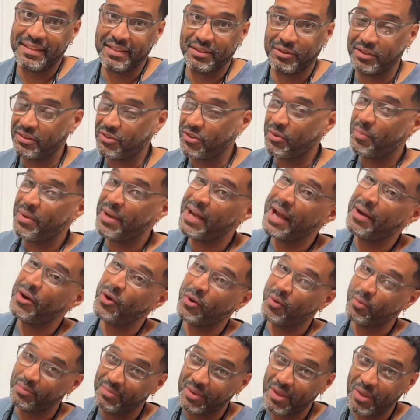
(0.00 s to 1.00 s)
This is what I
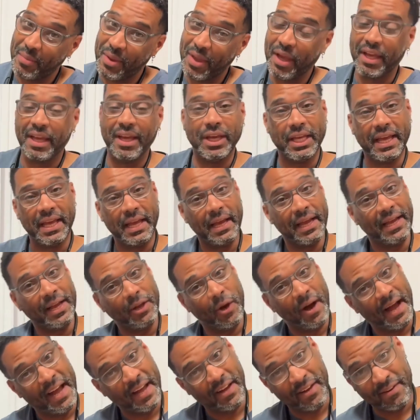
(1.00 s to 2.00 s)
do in the morning and at
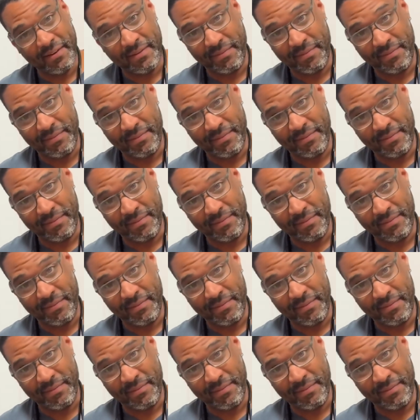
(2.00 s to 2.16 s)
night.